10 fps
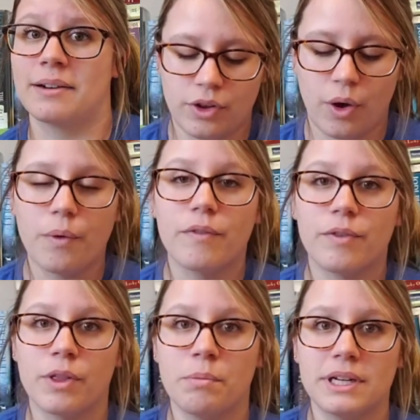So
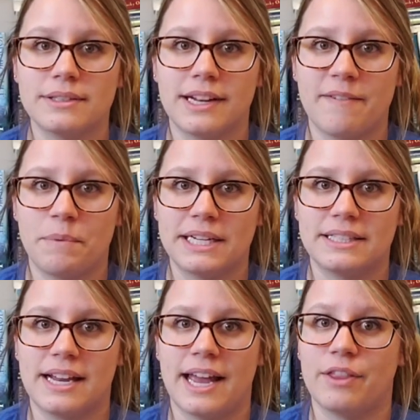for the books that I've picked
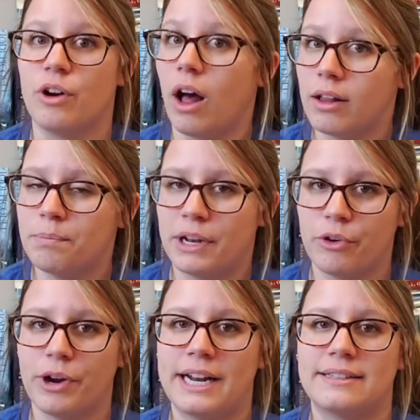today, they're all middle
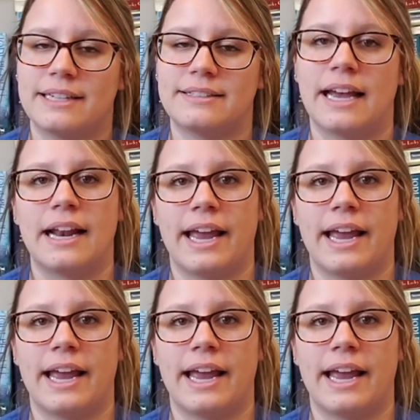grade, as I said.